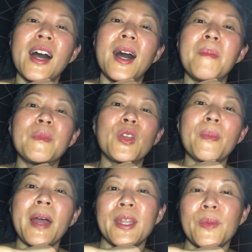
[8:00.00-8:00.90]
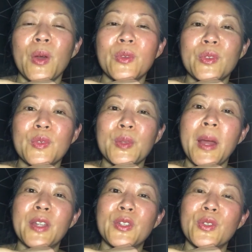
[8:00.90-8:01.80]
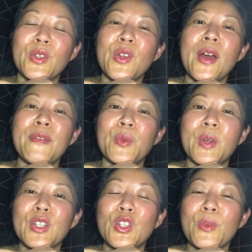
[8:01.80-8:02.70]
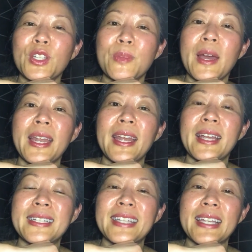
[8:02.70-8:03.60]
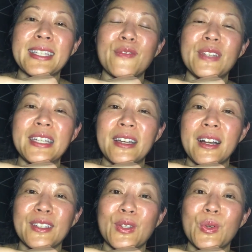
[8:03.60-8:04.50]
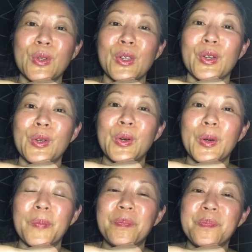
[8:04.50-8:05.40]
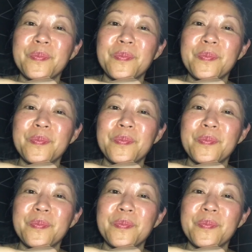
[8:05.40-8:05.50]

um, your body won't respond to so you don't have to worry too much about excessive detox cool or cool